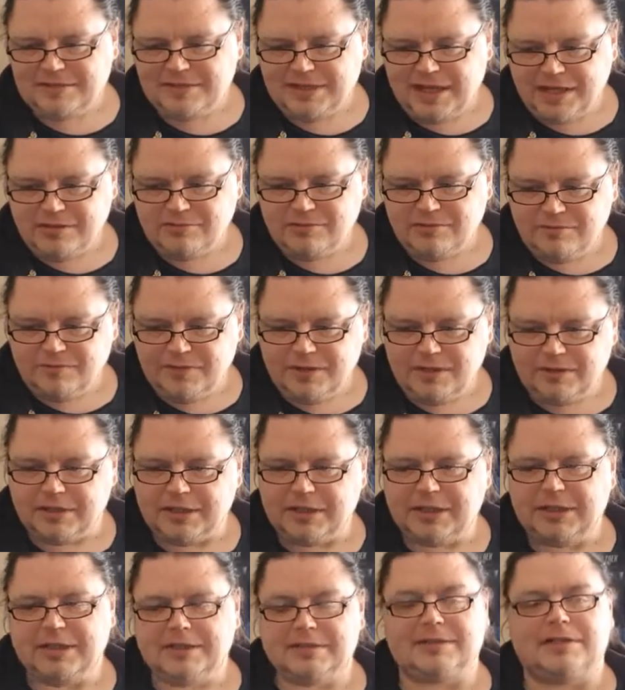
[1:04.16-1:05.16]
Star Trek review? I
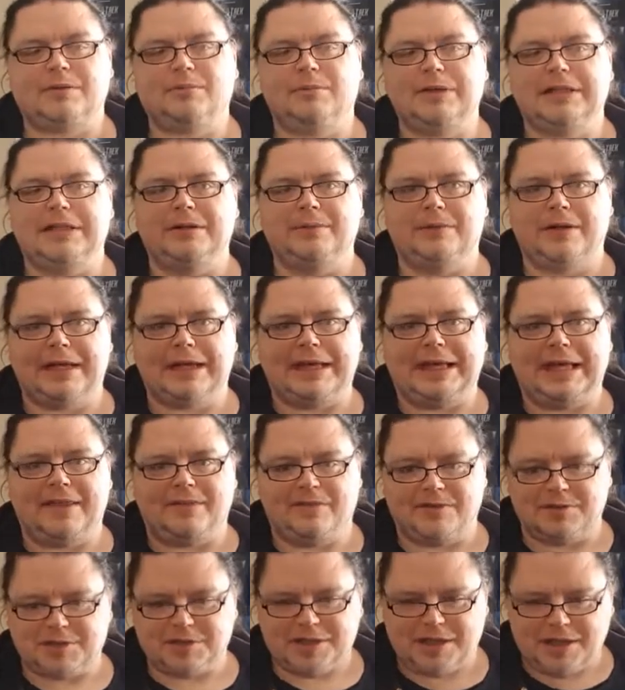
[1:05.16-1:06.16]
said I will when I
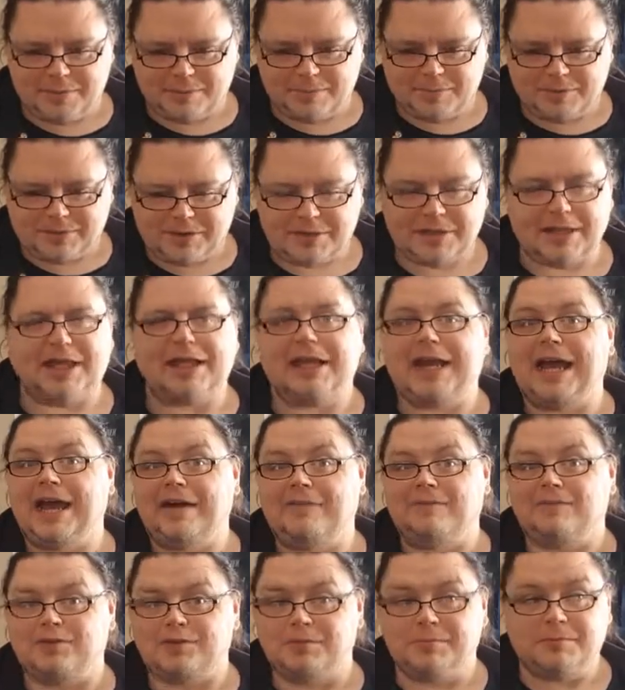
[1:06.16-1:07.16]
get the ships, and I
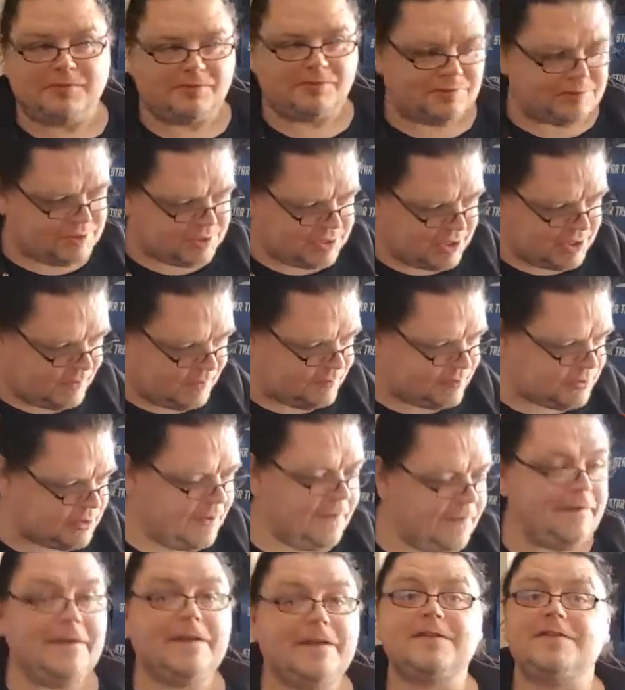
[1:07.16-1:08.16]
have some of the ships,
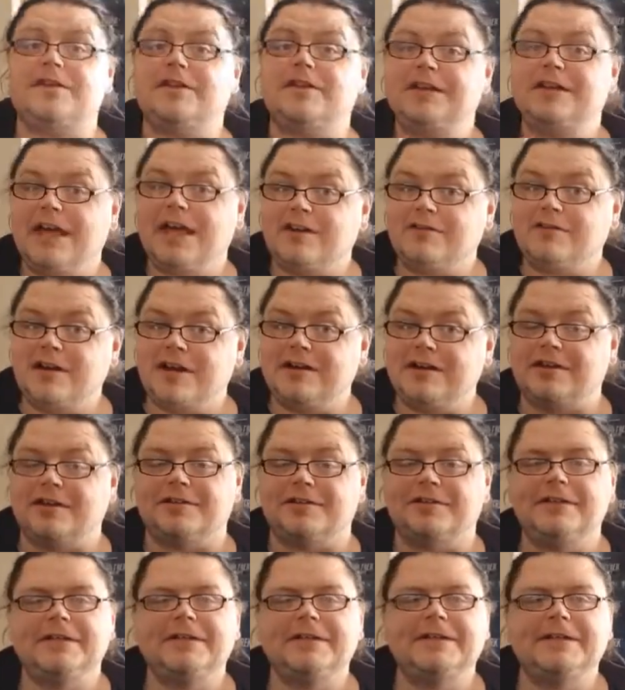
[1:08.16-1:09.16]
so I'll get a crack on.